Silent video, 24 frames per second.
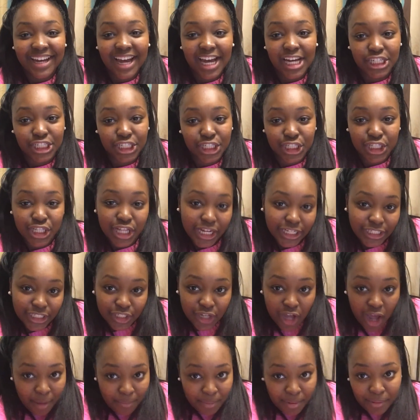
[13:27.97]
Until next
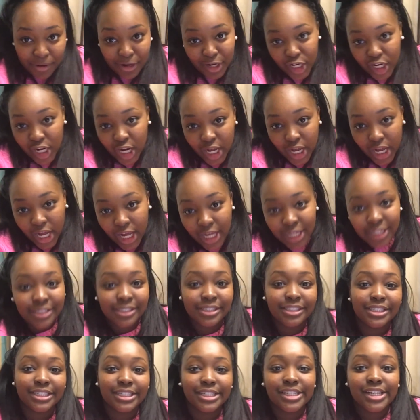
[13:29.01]
time, America.
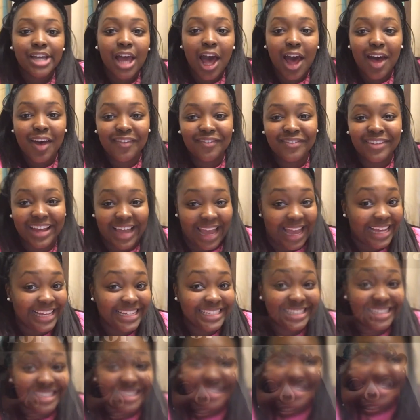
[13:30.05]
Um, okay,
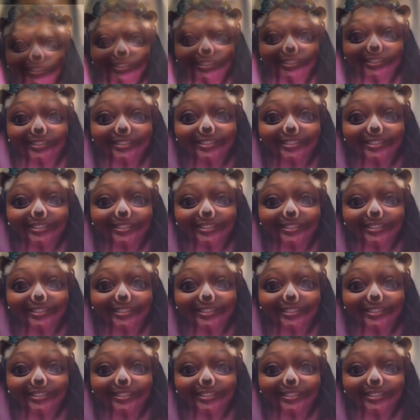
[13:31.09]
toodles.